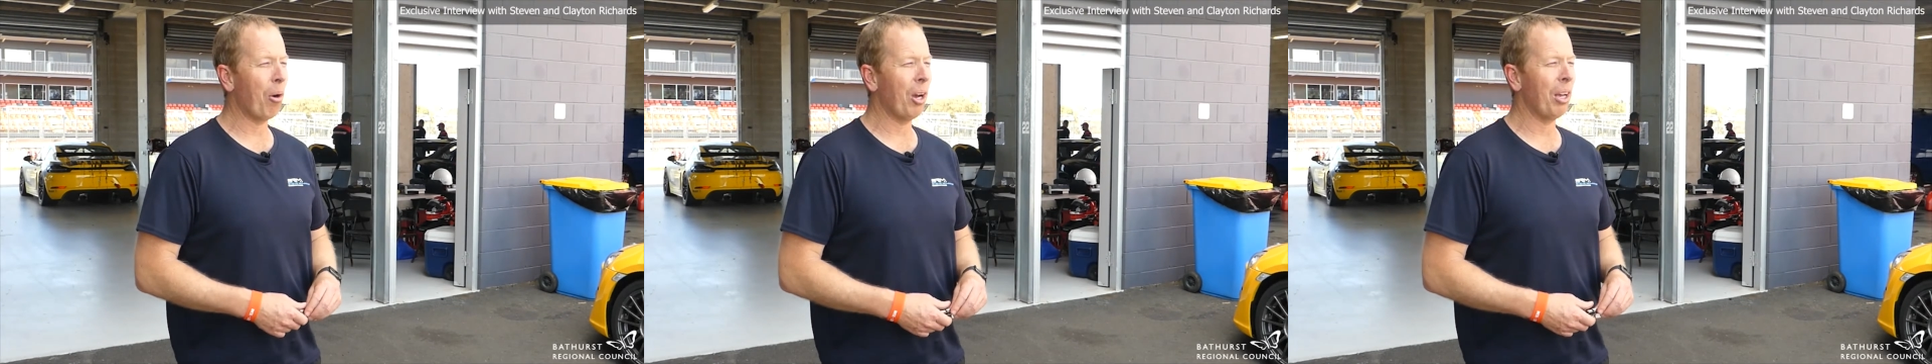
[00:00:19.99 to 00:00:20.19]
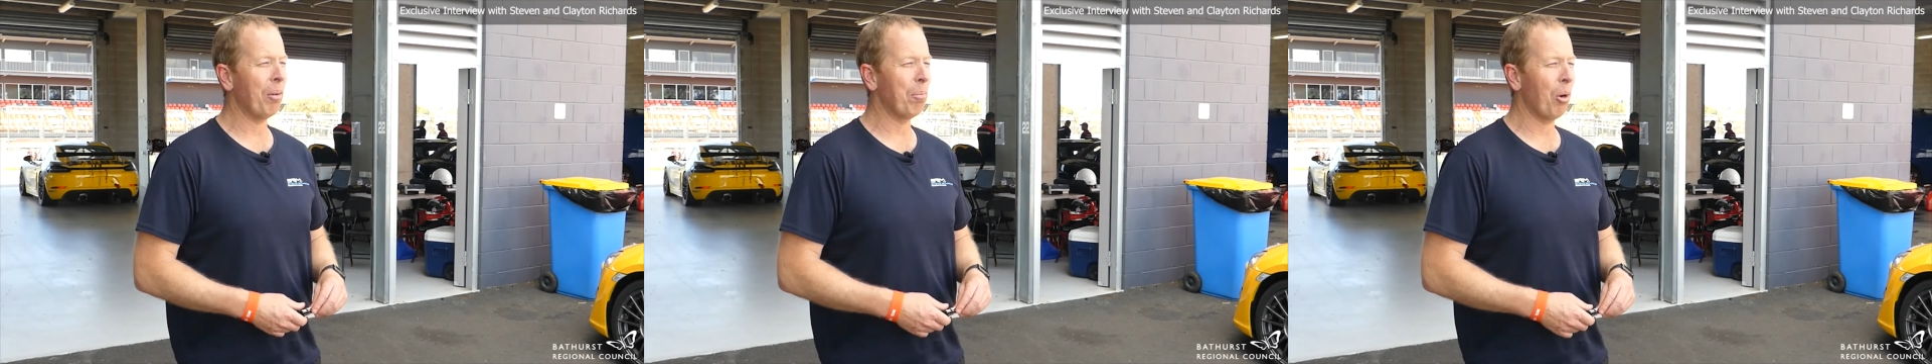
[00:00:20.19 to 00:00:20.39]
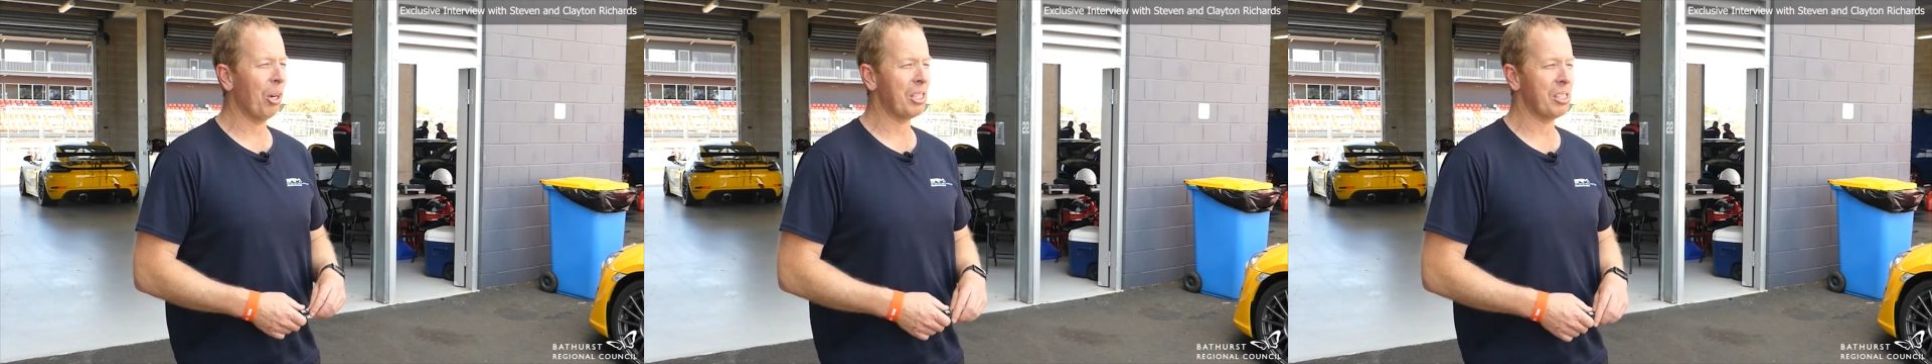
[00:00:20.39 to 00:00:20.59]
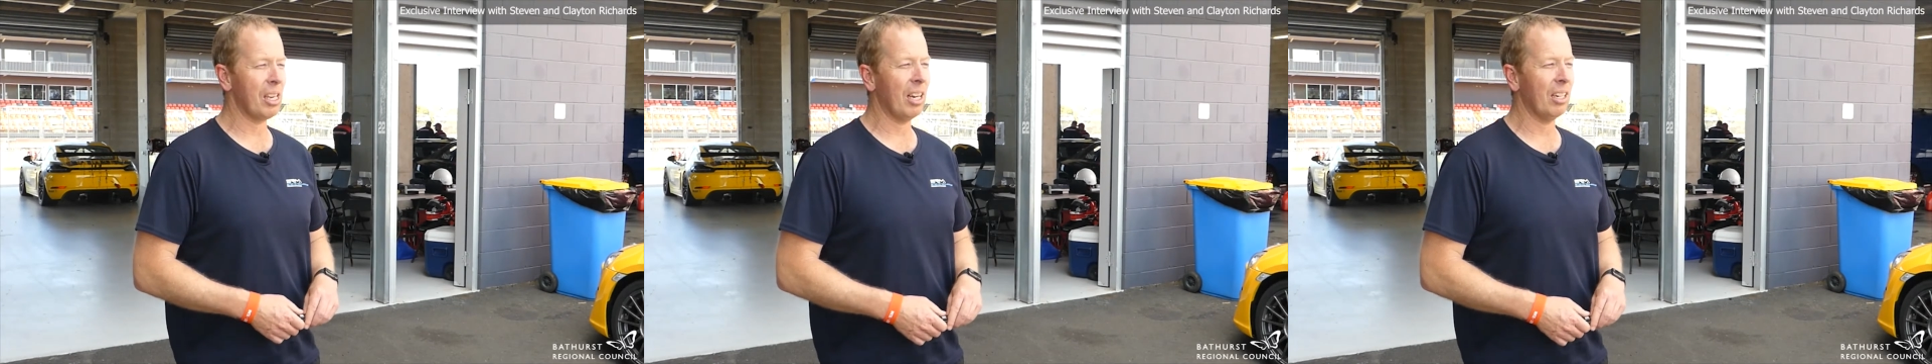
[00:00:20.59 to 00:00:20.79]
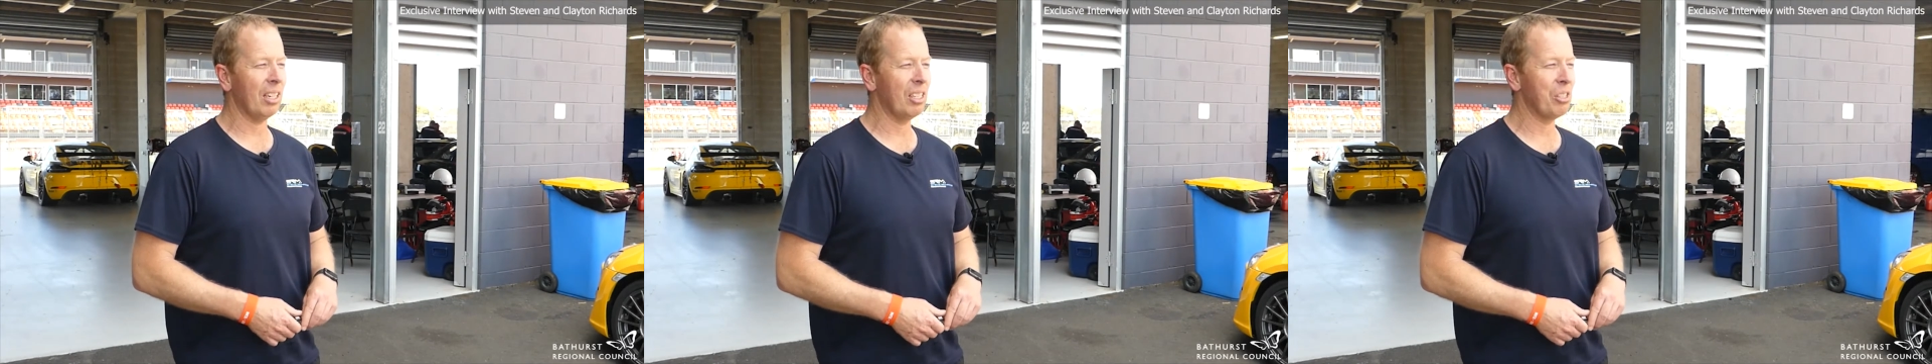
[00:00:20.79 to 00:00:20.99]
my
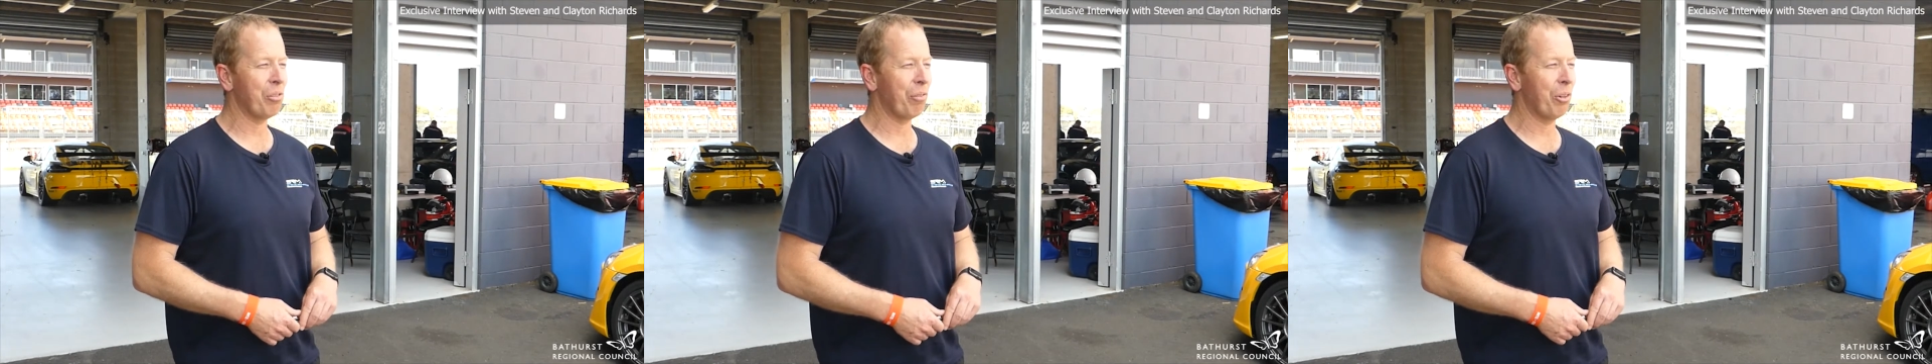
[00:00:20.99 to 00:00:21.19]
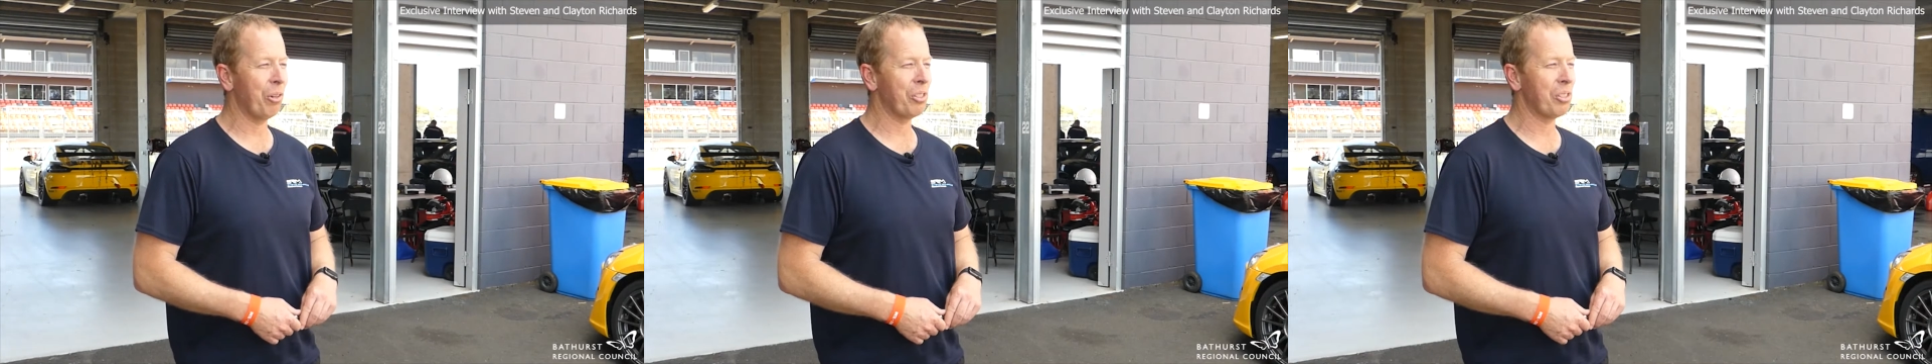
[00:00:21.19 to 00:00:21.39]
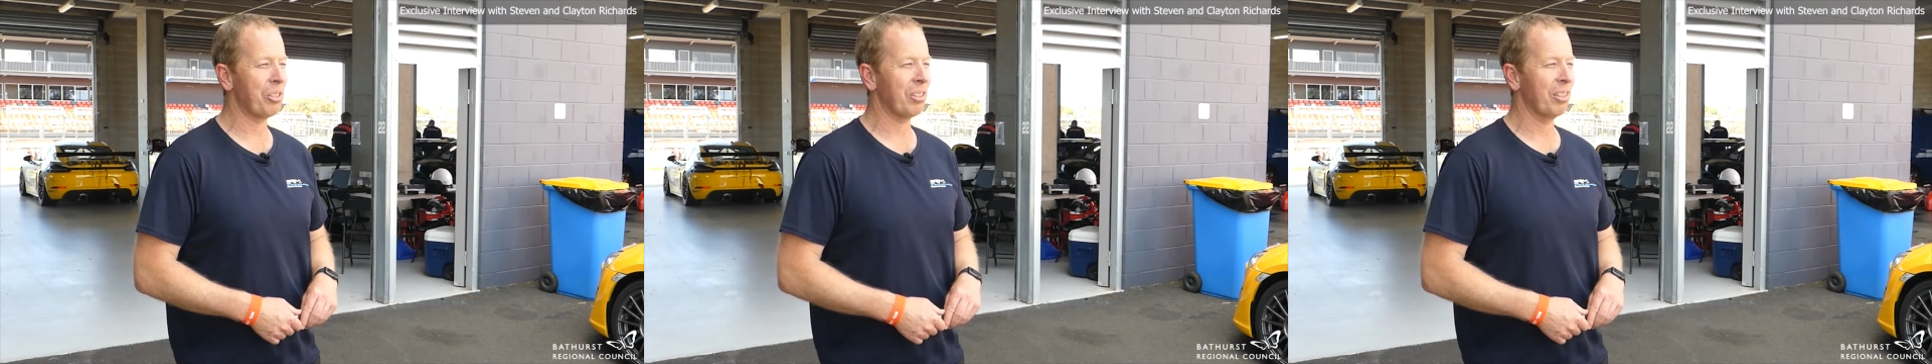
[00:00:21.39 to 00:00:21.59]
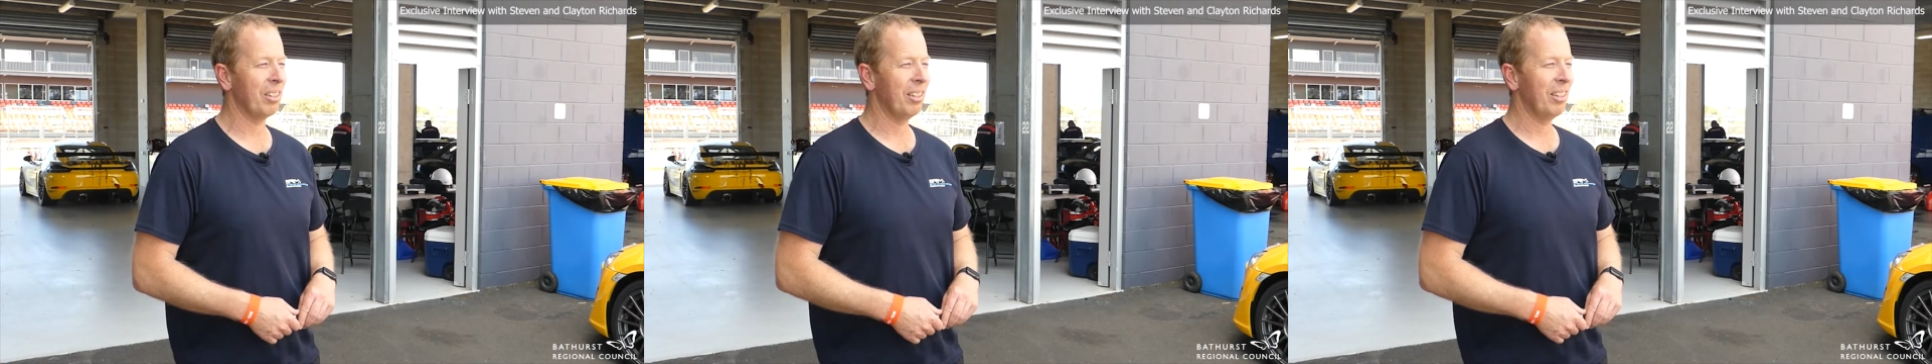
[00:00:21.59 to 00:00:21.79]
son his first